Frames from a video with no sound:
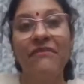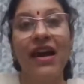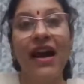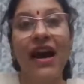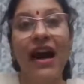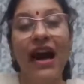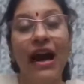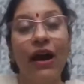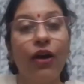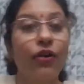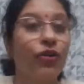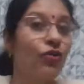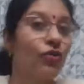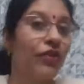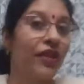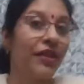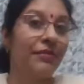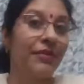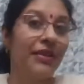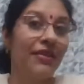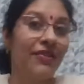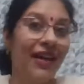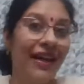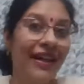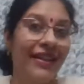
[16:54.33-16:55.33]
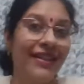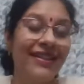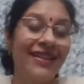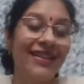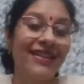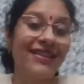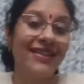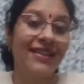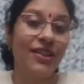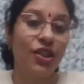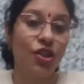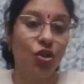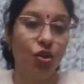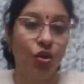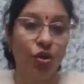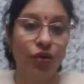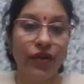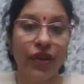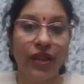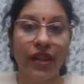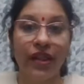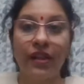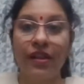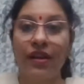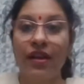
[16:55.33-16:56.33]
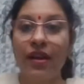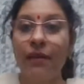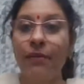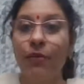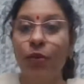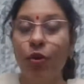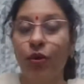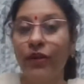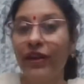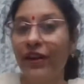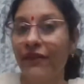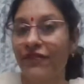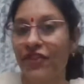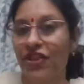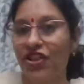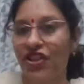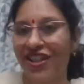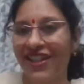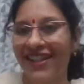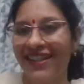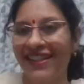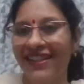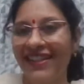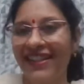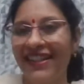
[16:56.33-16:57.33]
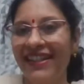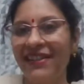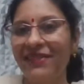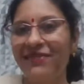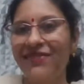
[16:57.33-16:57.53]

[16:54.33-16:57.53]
how you can be writing the story more efficiently,